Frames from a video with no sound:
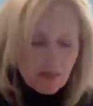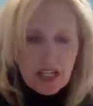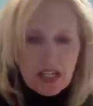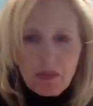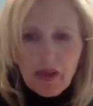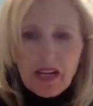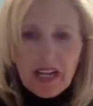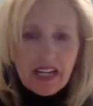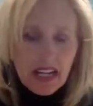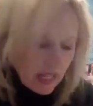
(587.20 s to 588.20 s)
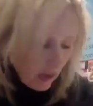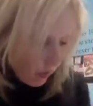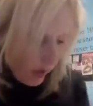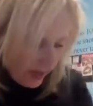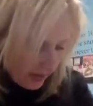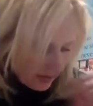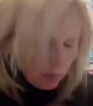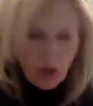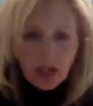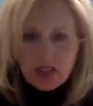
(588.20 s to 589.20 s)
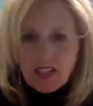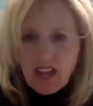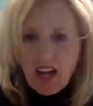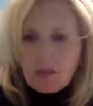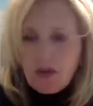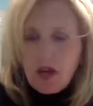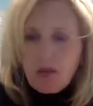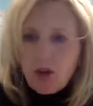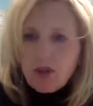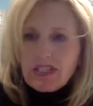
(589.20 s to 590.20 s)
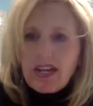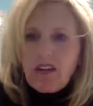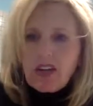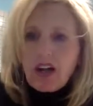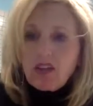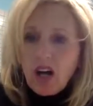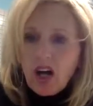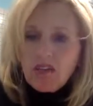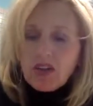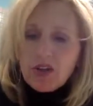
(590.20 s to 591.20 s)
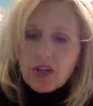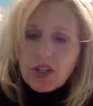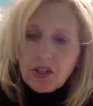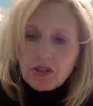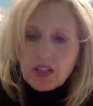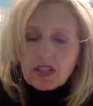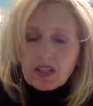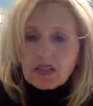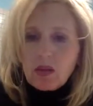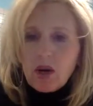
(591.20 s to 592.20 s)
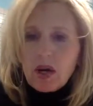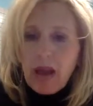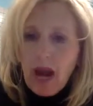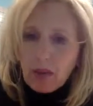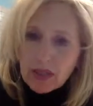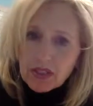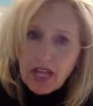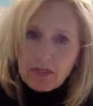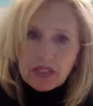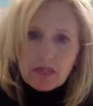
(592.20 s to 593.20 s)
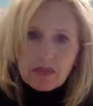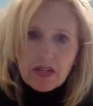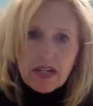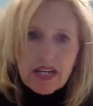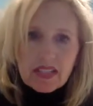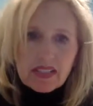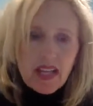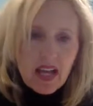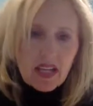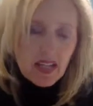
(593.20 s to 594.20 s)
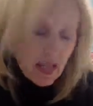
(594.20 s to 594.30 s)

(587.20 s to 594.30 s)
Thank you, Marianne. What the words that I wrote down that I love that you can use is as somewhat power statements that Marianne said.